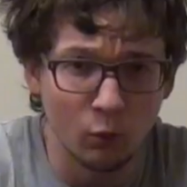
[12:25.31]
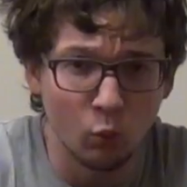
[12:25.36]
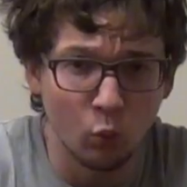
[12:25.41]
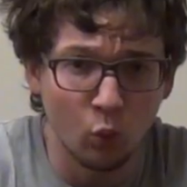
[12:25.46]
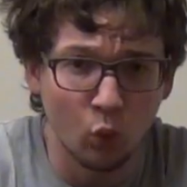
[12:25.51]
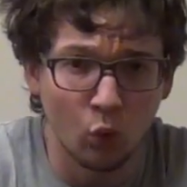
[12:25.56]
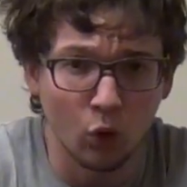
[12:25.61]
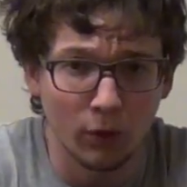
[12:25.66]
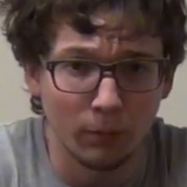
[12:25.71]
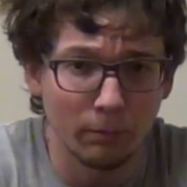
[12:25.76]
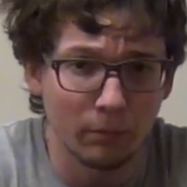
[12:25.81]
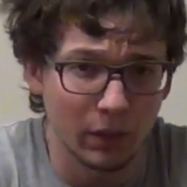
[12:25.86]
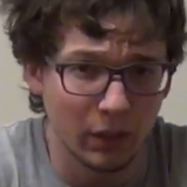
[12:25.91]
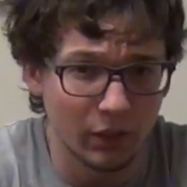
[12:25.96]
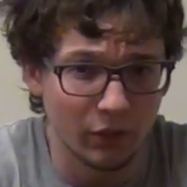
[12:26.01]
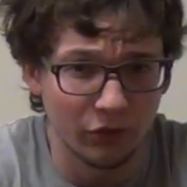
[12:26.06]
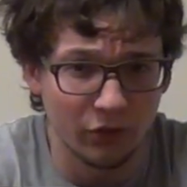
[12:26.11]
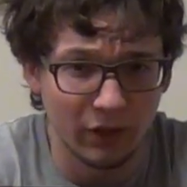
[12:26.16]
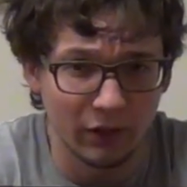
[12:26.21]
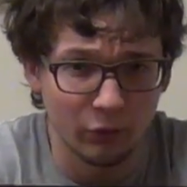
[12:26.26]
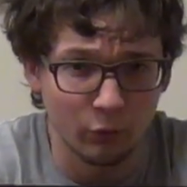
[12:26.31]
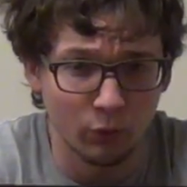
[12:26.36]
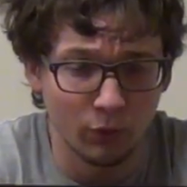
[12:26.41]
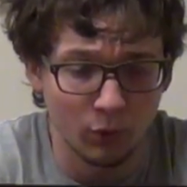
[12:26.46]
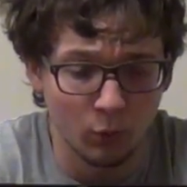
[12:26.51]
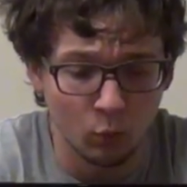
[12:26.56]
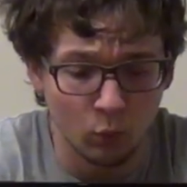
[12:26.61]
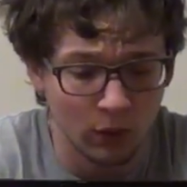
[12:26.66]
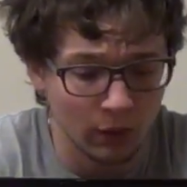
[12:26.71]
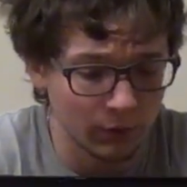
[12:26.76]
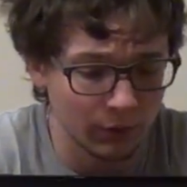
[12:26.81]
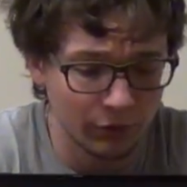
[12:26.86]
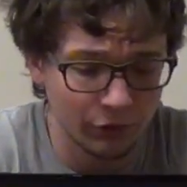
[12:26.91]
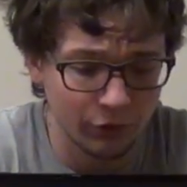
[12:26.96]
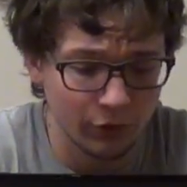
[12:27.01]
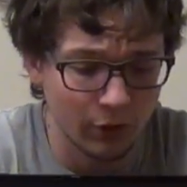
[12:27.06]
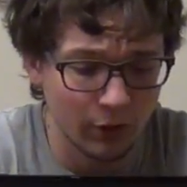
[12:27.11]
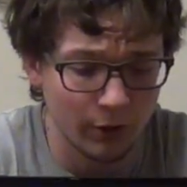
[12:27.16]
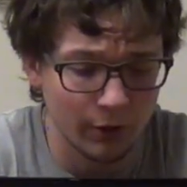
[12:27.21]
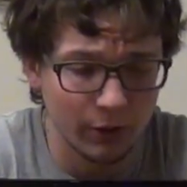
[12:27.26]
warm because that's where the wireless
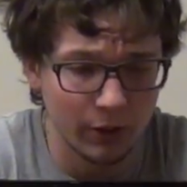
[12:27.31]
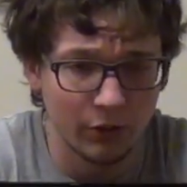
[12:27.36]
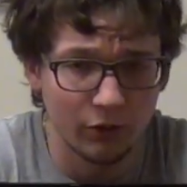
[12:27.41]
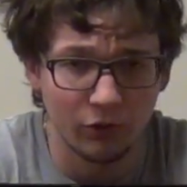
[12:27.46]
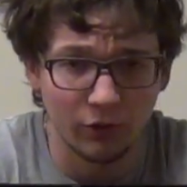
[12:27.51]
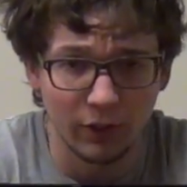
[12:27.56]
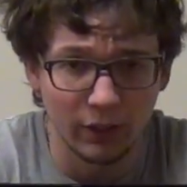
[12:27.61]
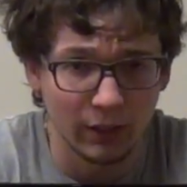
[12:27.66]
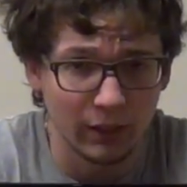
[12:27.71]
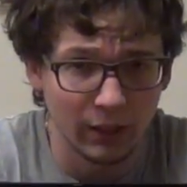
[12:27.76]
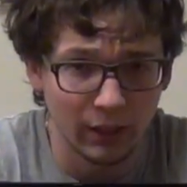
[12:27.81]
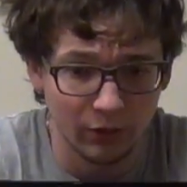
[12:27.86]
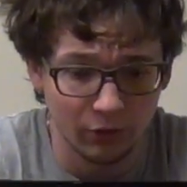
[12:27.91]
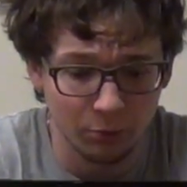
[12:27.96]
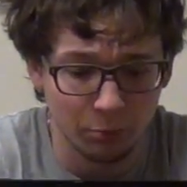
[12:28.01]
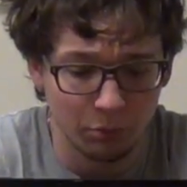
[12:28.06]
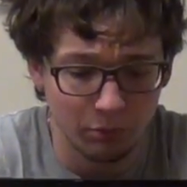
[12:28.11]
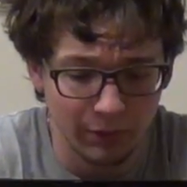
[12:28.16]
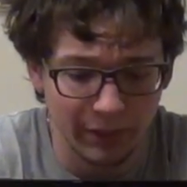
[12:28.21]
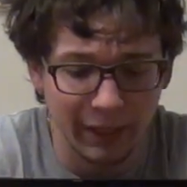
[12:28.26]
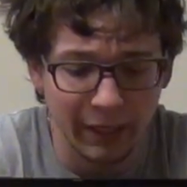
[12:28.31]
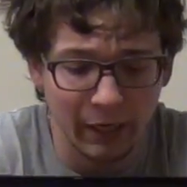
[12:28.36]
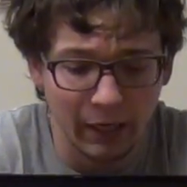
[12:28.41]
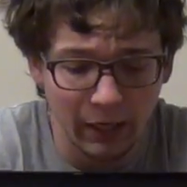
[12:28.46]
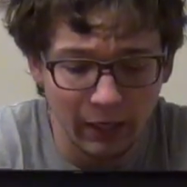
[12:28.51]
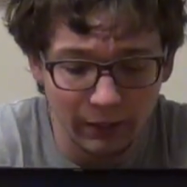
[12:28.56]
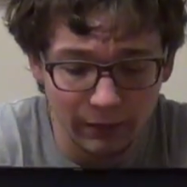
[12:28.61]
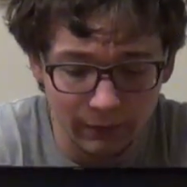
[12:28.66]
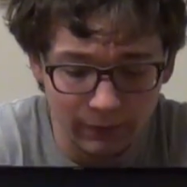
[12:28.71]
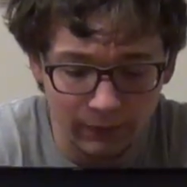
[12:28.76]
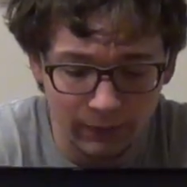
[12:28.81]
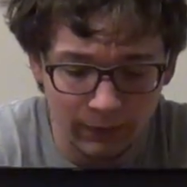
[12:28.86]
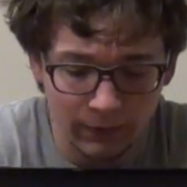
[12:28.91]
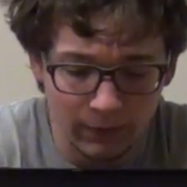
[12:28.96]
card is and it gets pretty hot.